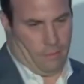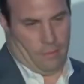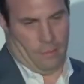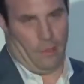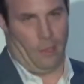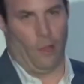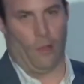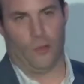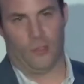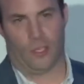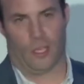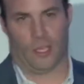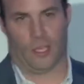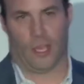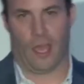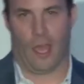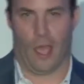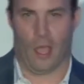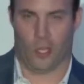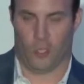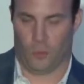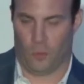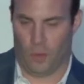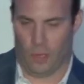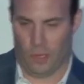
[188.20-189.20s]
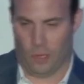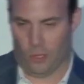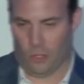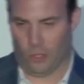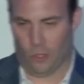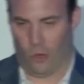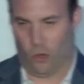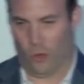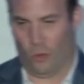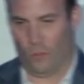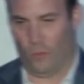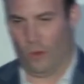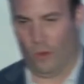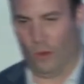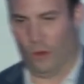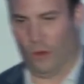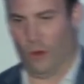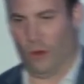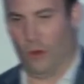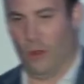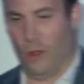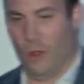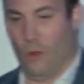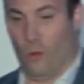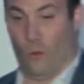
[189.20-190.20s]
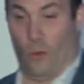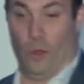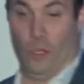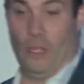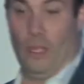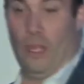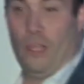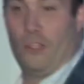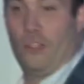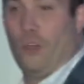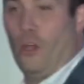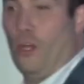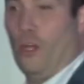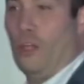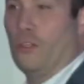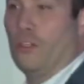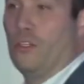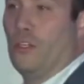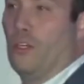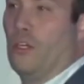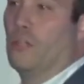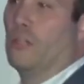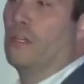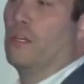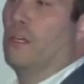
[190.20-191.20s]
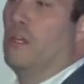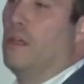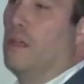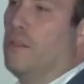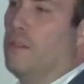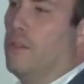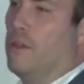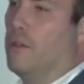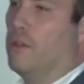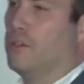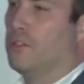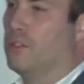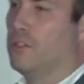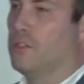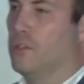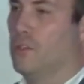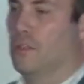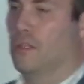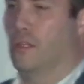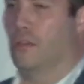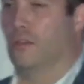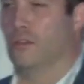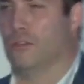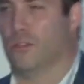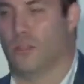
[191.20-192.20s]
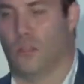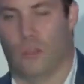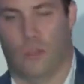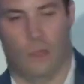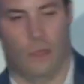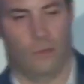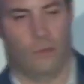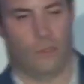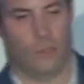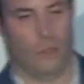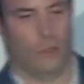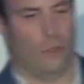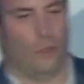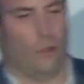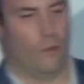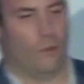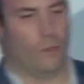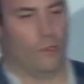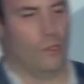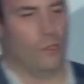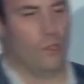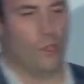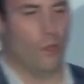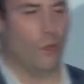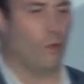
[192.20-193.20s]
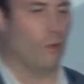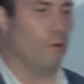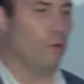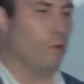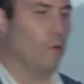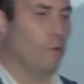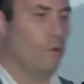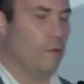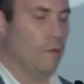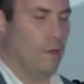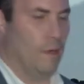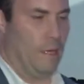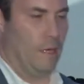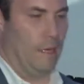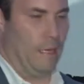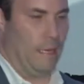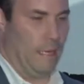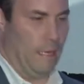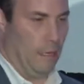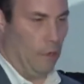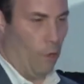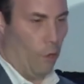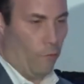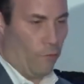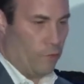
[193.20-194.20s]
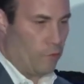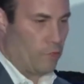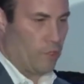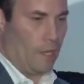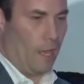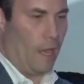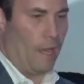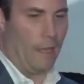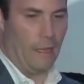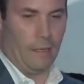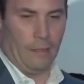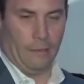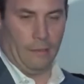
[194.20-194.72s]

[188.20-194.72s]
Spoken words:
loads of cash being a charter broker. Really, it's all it took. There is no oversight.